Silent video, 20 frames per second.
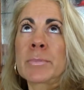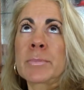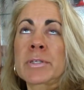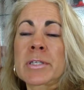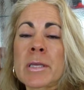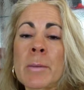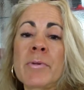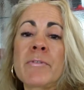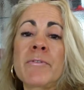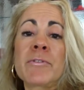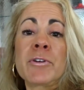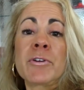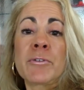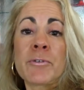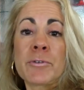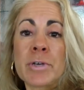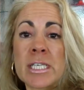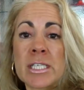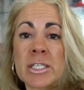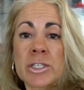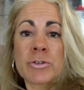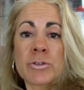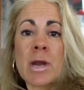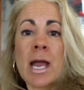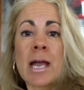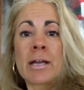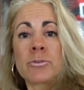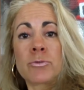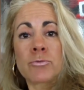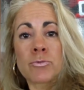some of the
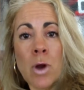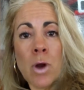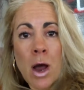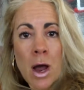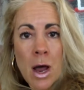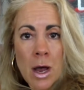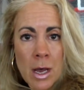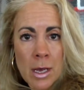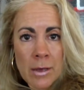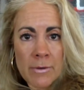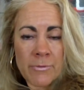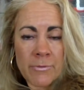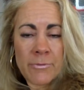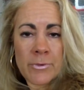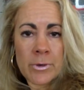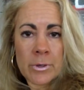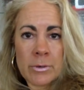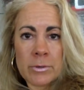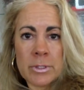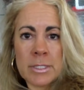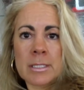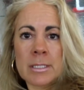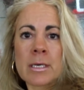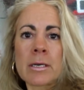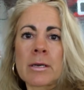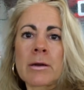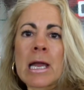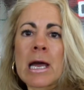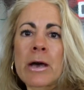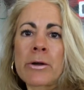freeze-dried raw foods
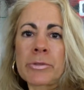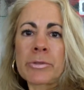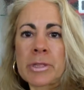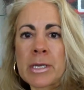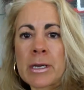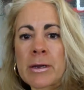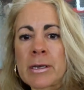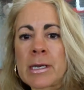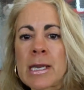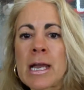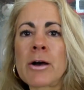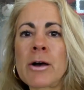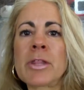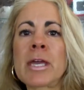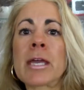that are out there now.